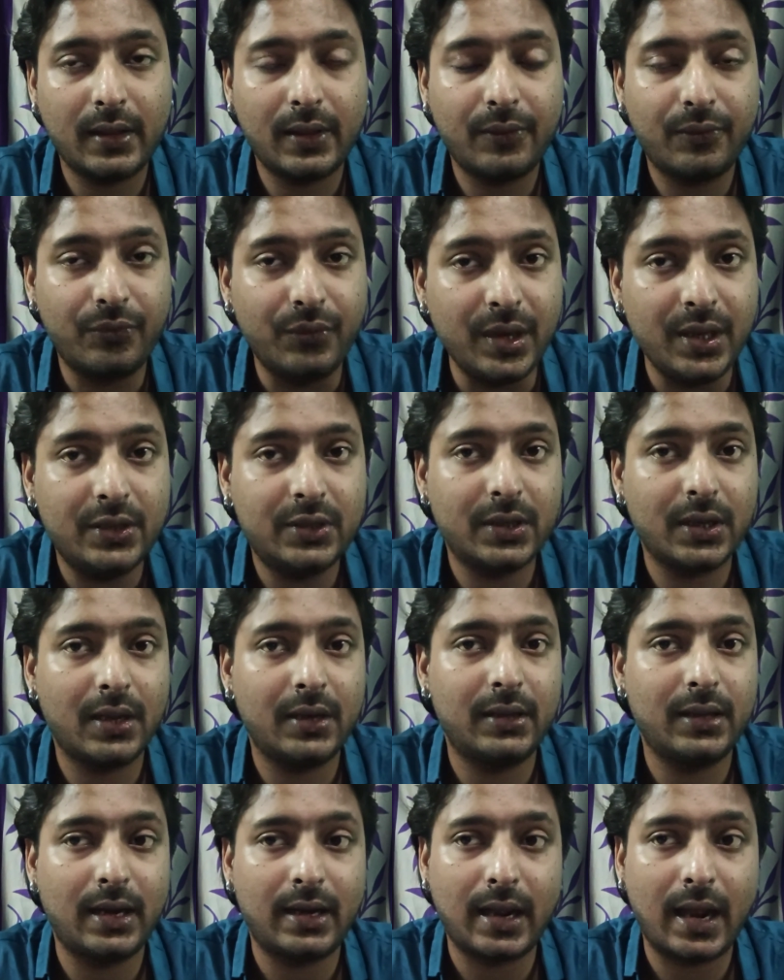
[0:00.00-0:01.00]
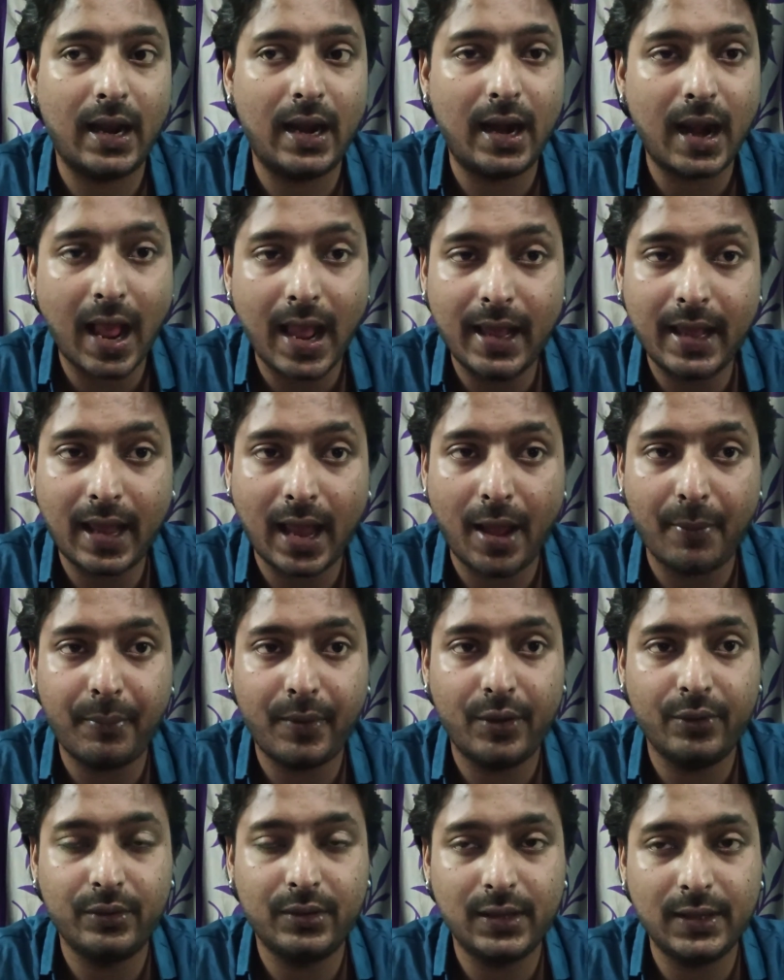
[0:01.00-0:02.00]
feature that I like
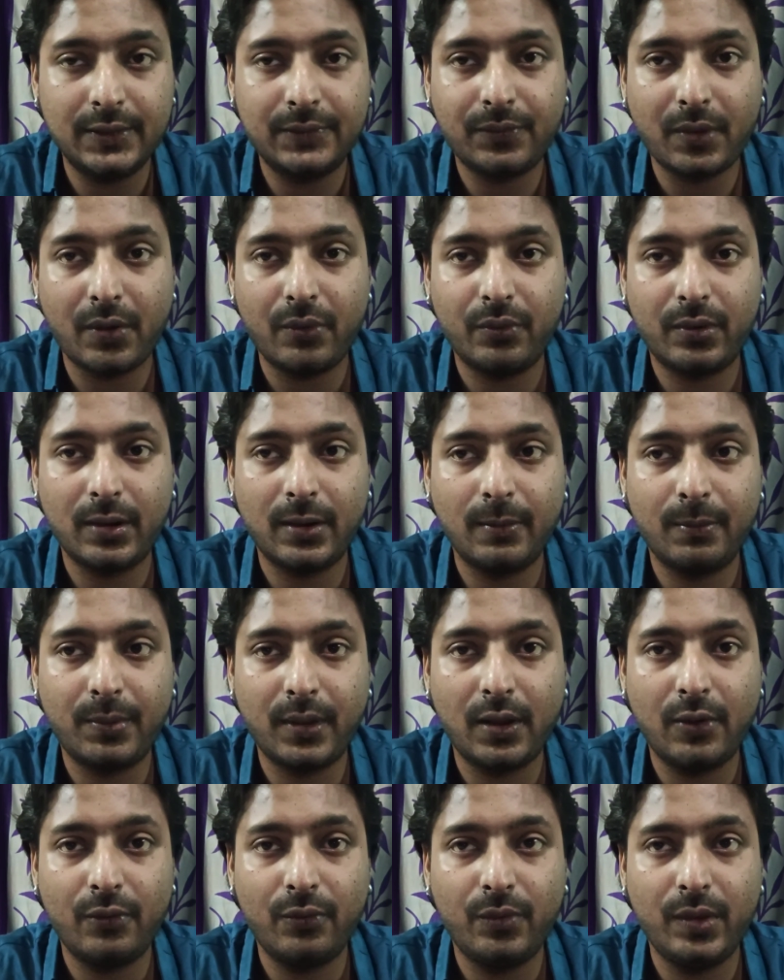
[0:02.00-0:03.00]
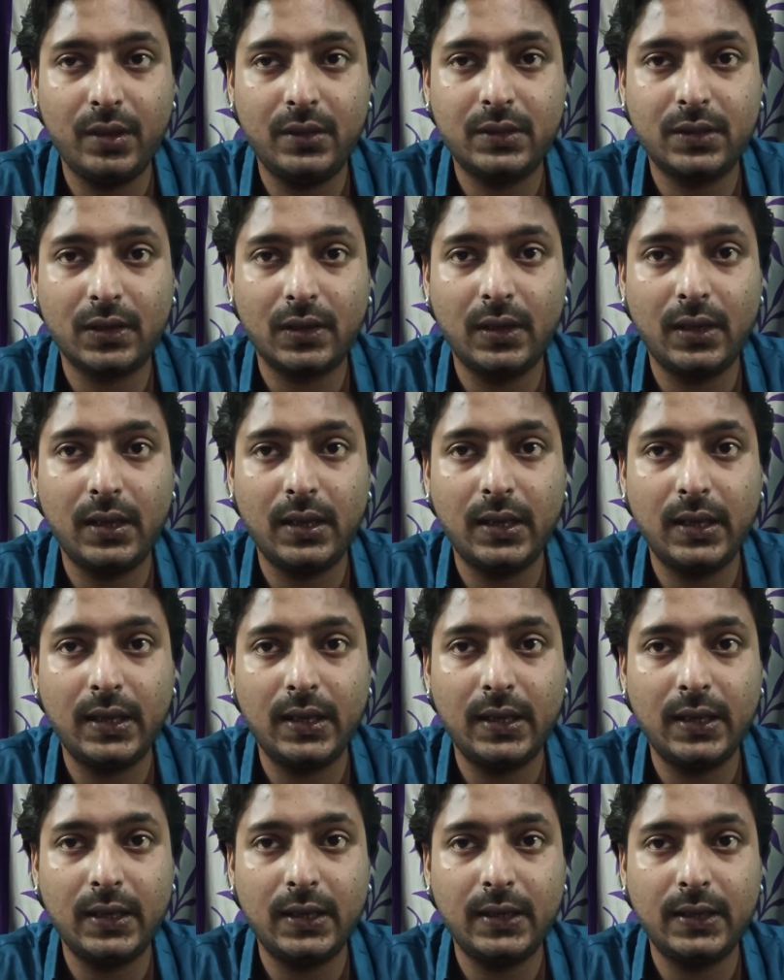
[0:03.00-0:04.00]
about this fountain pen, which
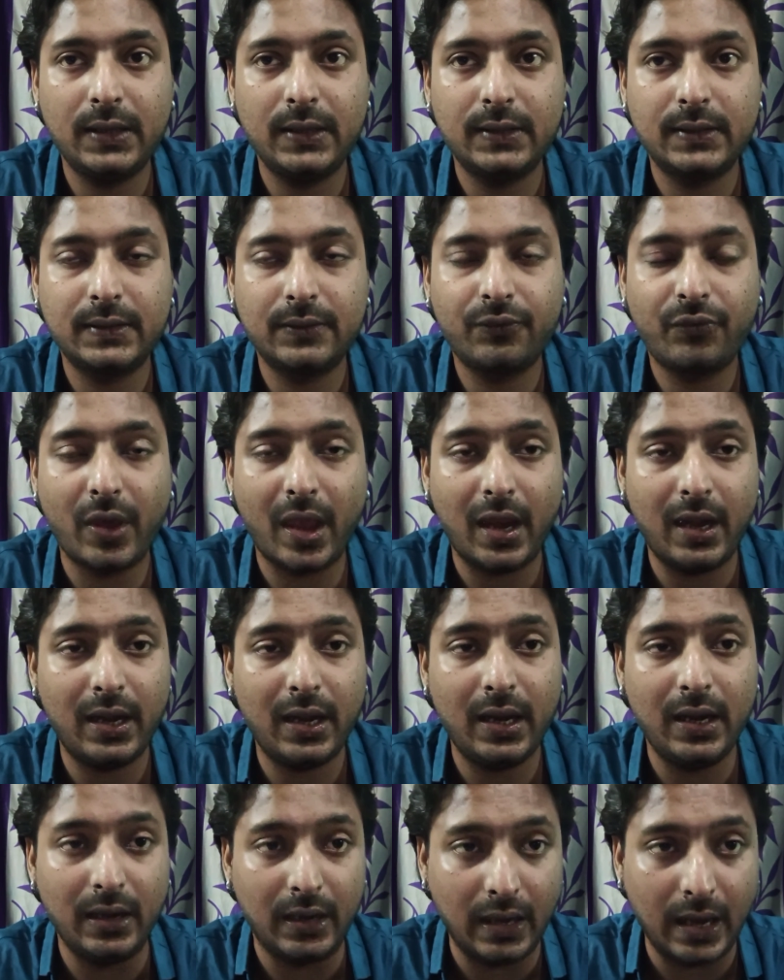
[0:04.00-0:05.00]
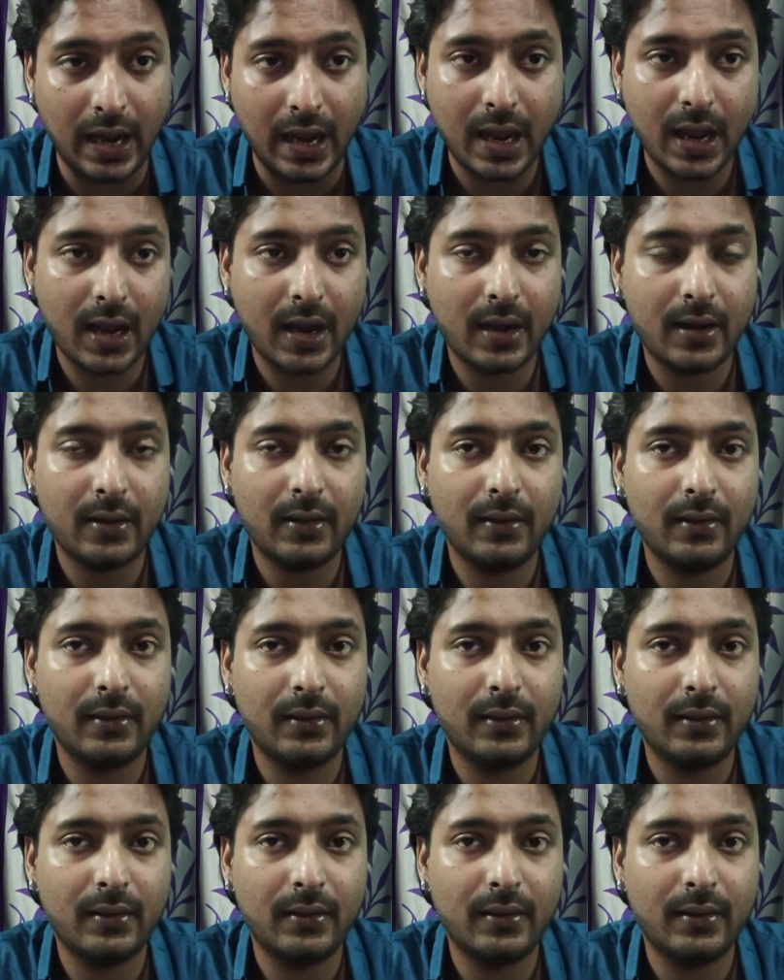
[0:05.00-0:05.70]
is very rare